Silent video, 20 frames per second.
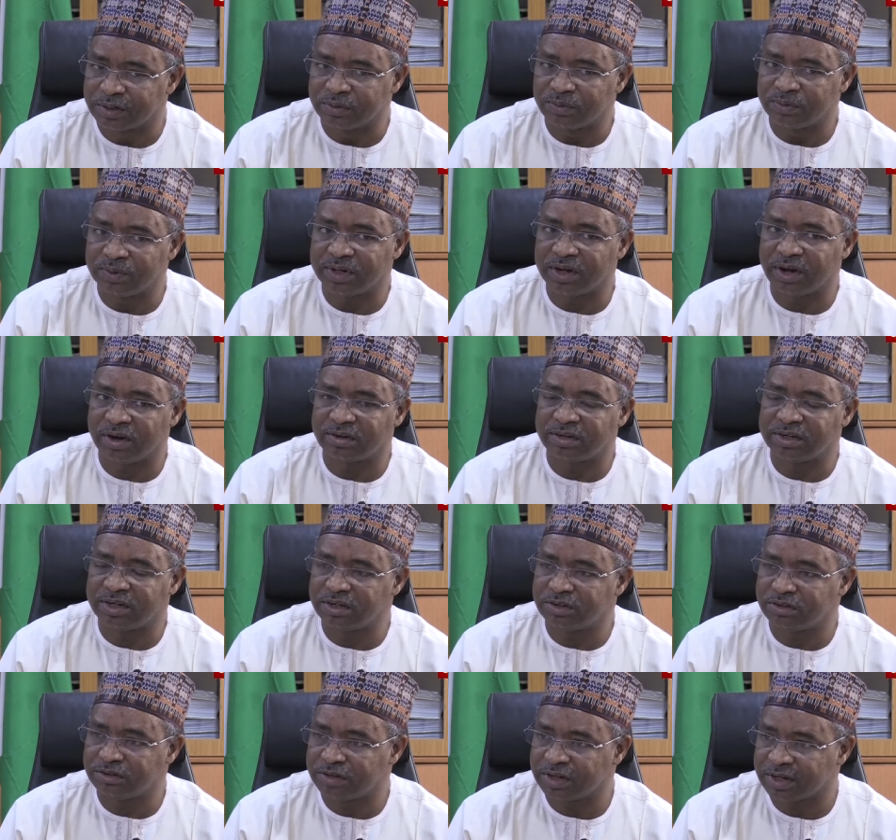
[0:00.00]
Without the
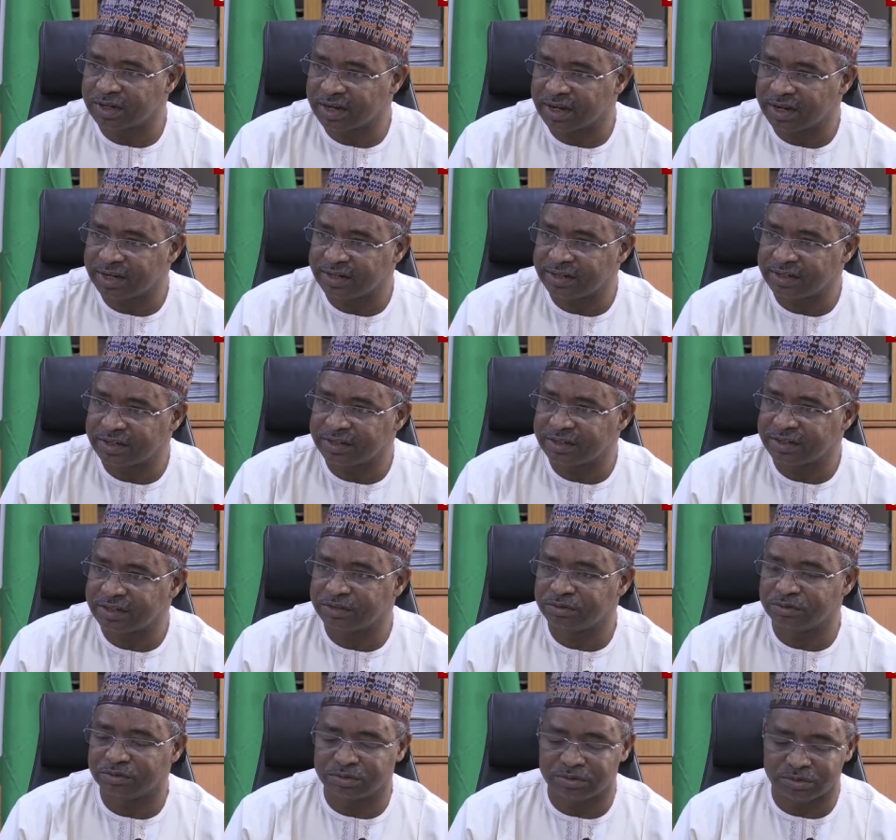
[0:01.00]
unique identity,
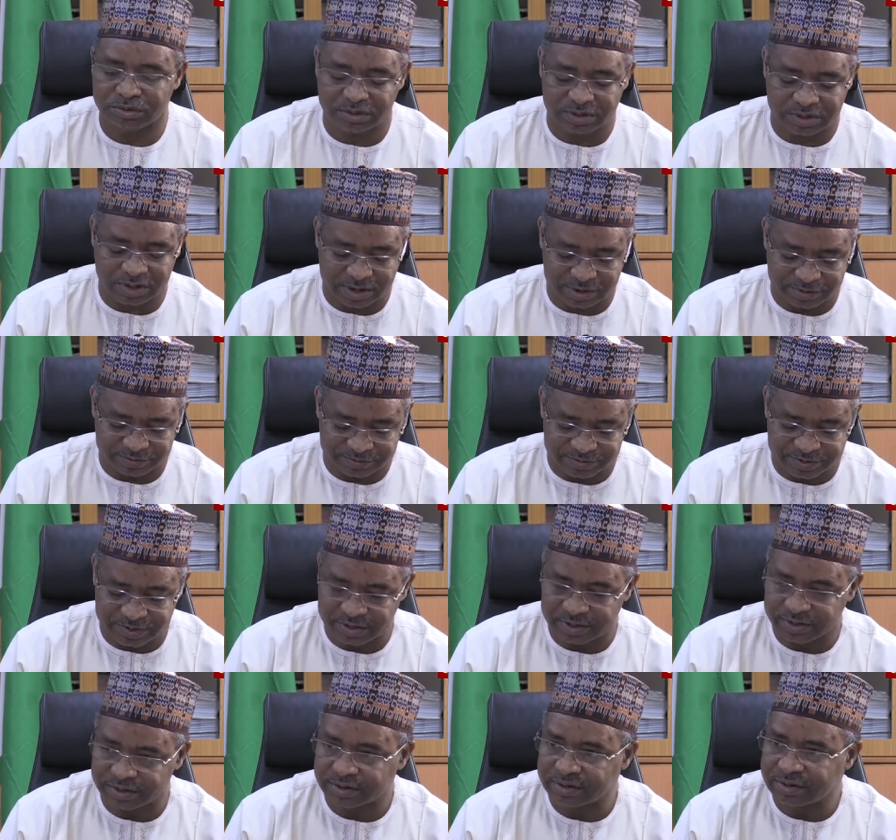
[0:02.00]
you will not have
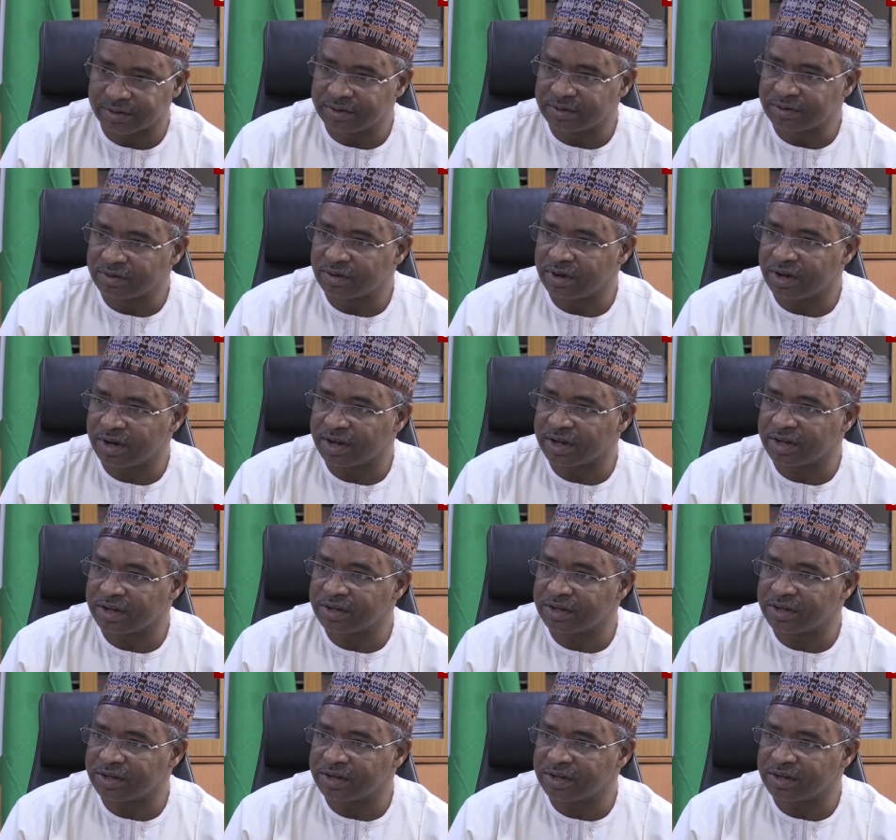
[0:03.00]
the uh,